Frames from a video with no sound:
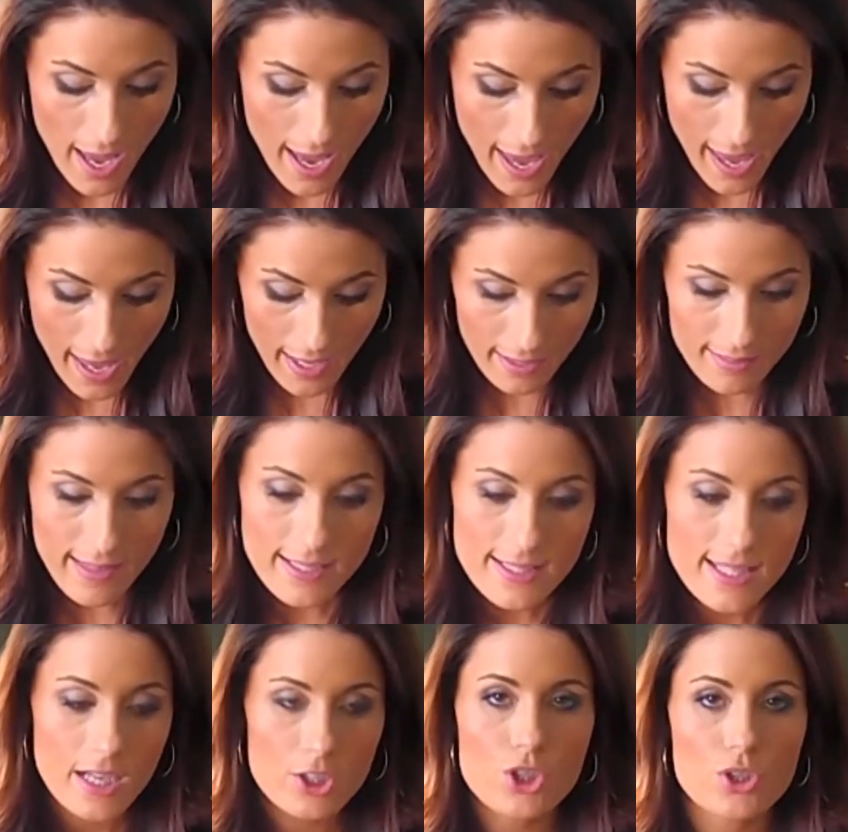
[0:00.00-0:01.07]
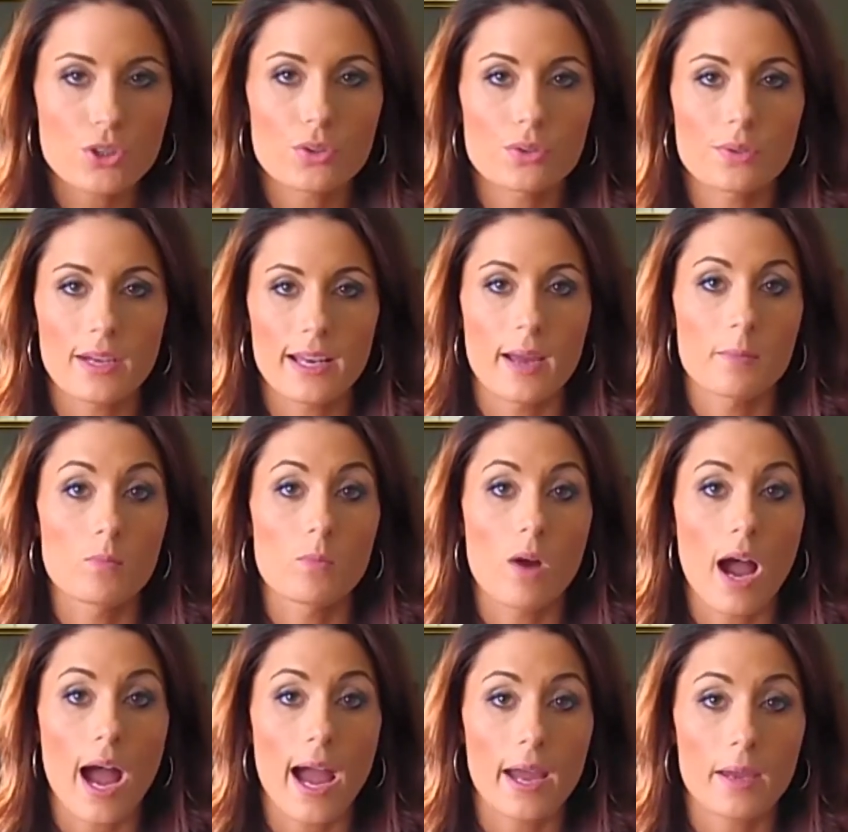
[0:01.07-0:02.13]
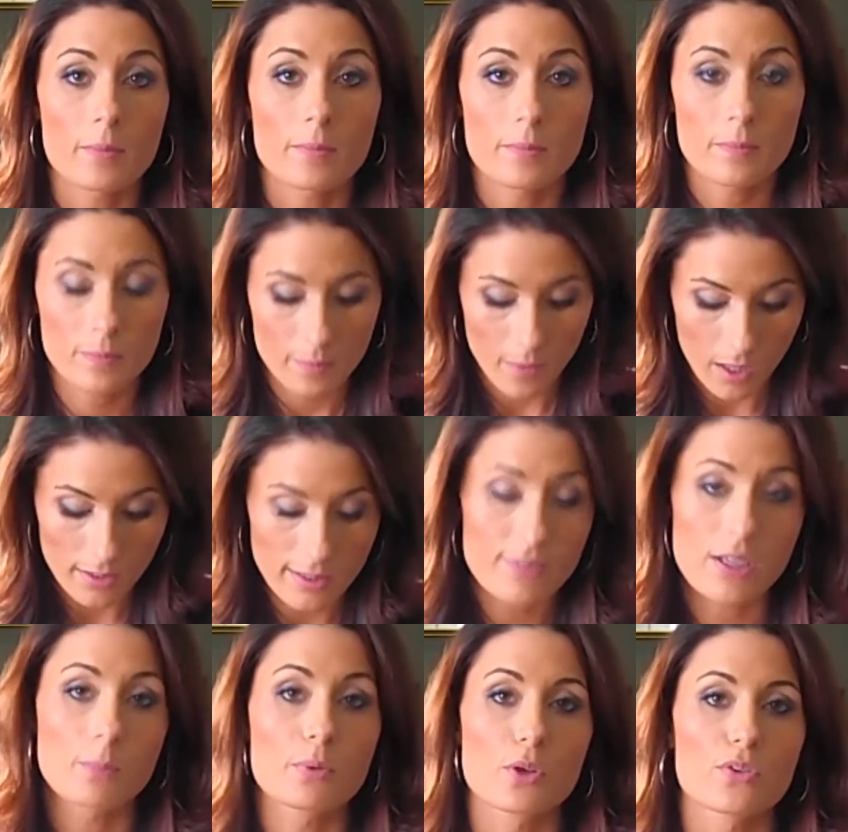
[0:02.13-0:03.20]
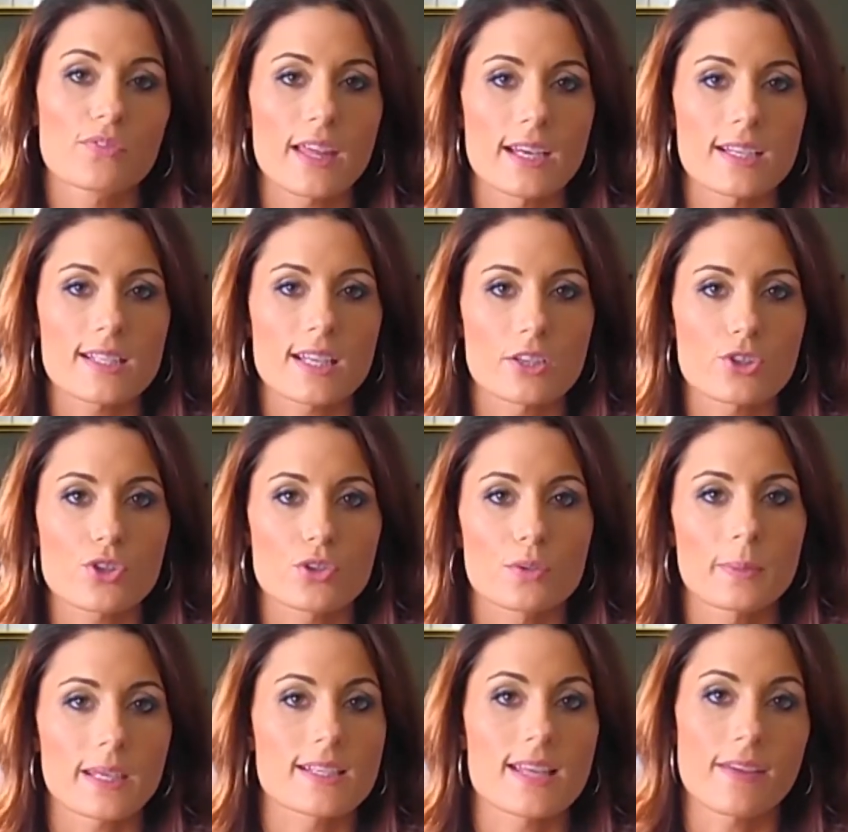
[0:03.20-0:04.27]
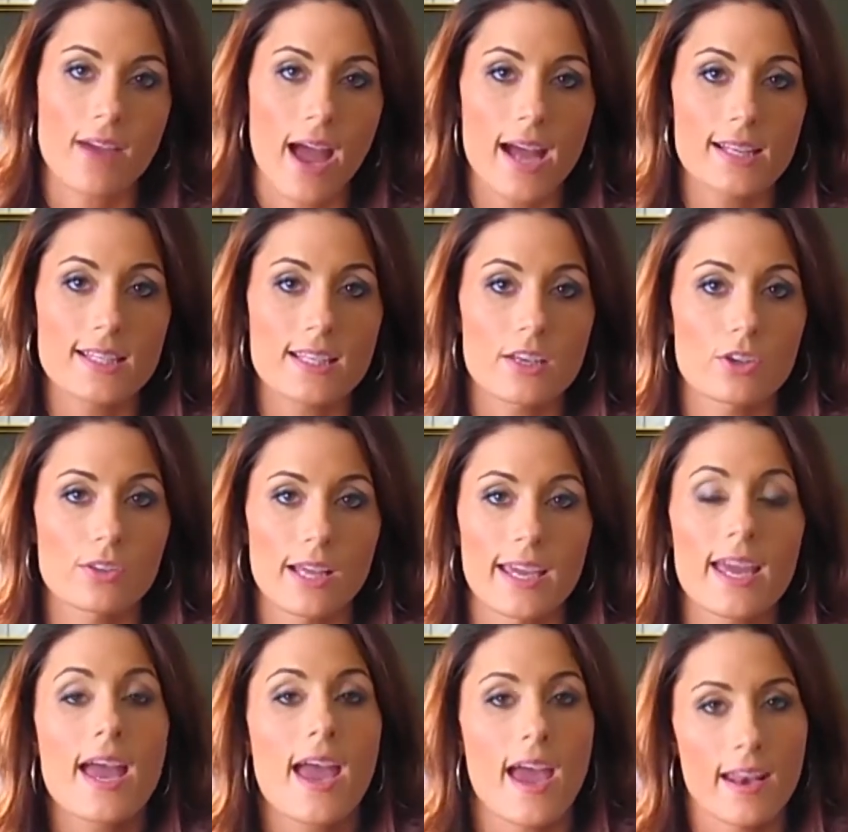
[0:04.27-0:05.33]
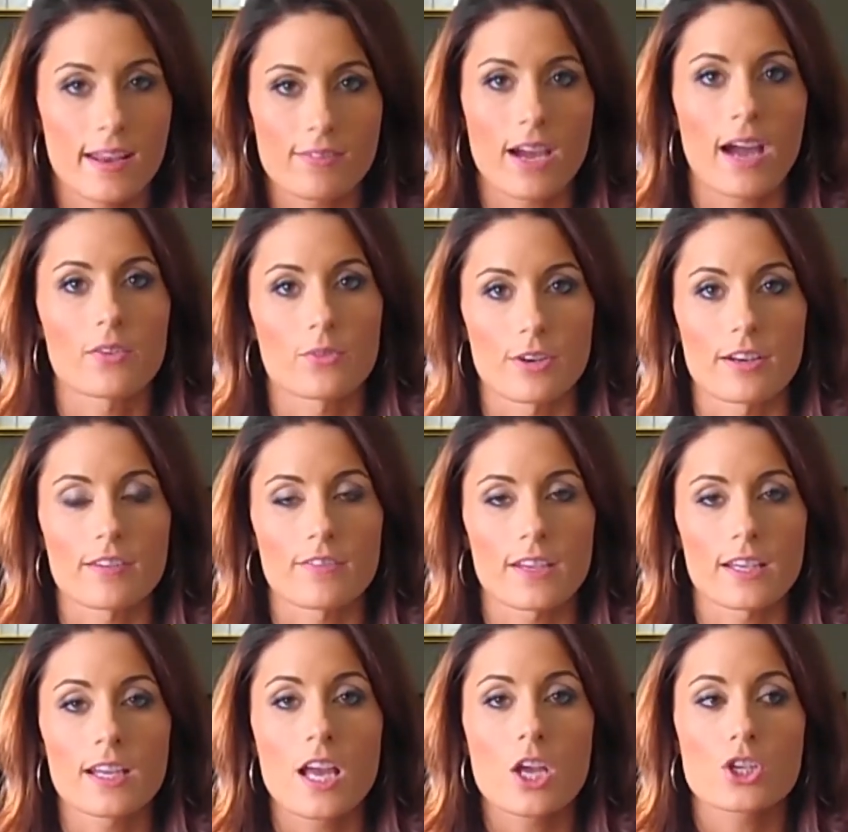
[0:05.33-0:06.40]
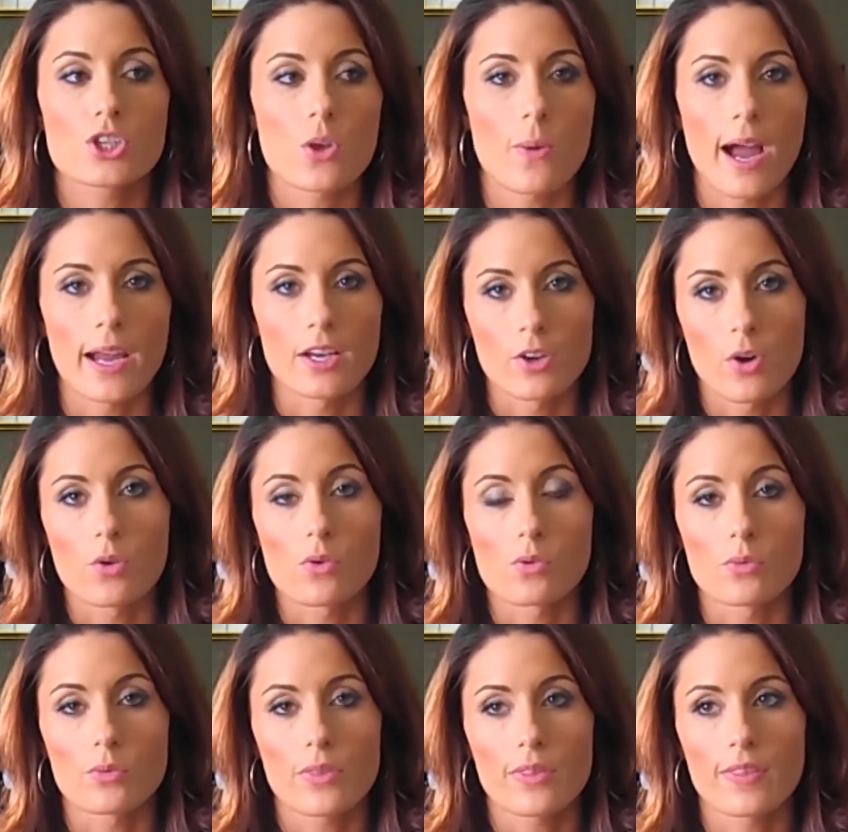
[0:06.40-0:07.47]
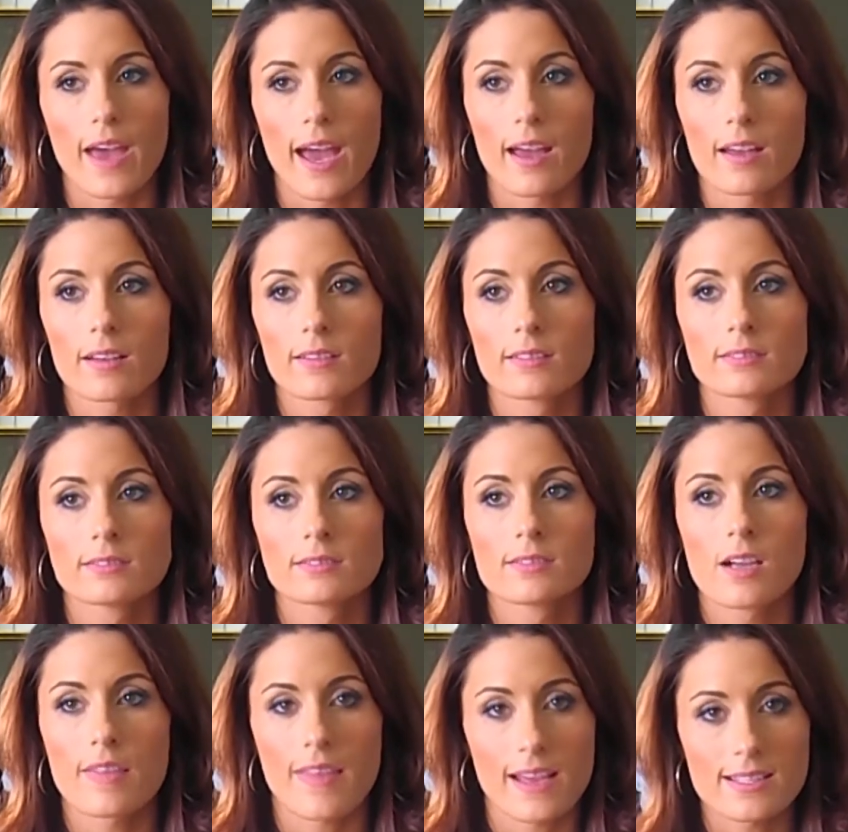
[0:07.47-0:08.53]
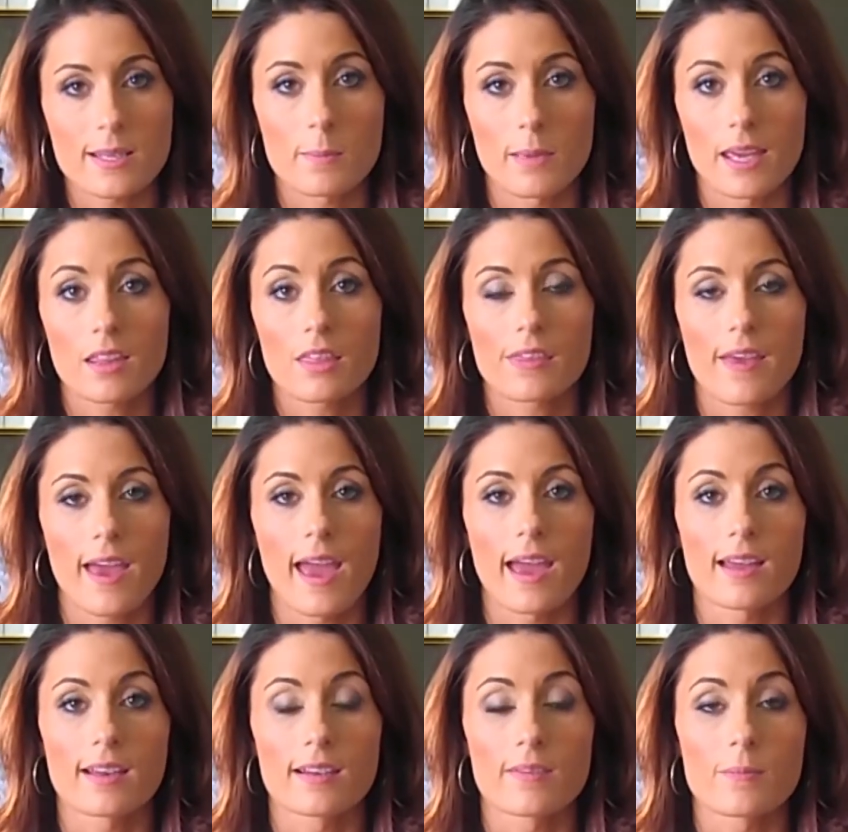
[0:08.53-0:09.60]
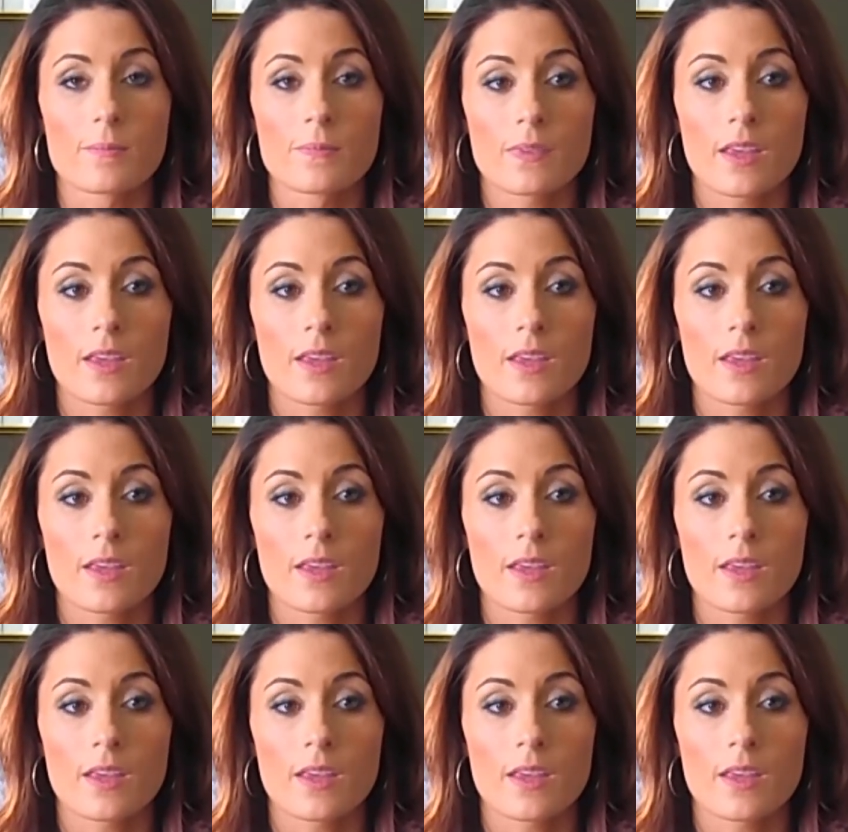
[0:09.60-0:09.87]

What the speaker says: And that's not true, and I'm living proof that it's not true because I've had cellulite and I've gotten rid of it. So I know that that's a myth. And